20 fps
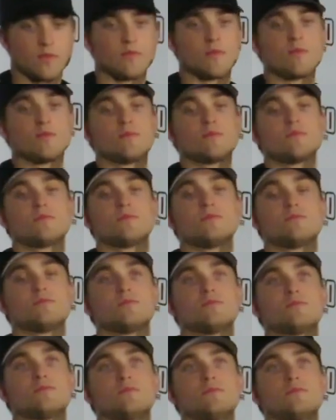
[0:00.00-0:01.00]

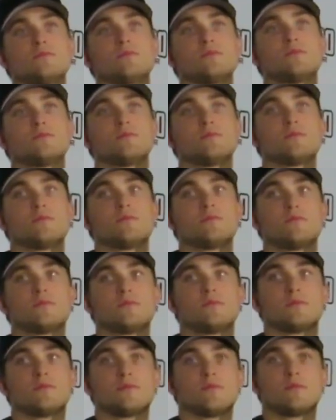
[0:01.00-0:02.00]

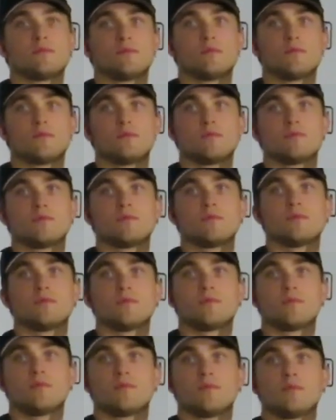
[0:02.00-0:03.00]

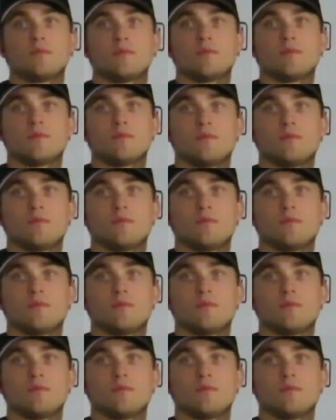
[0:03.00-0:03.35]
No words are spoken by the person on screen.